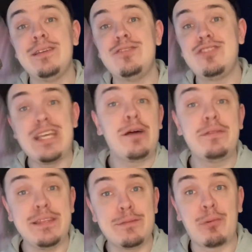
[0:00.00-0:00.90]
sell
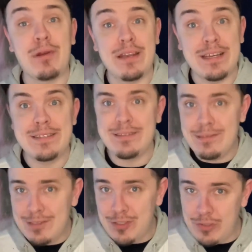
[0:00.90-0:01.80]
these products
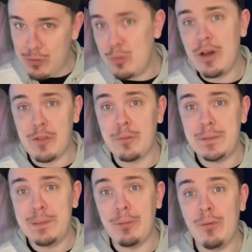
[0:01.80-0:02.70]
to other
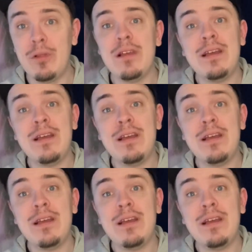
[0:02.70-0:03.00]
people,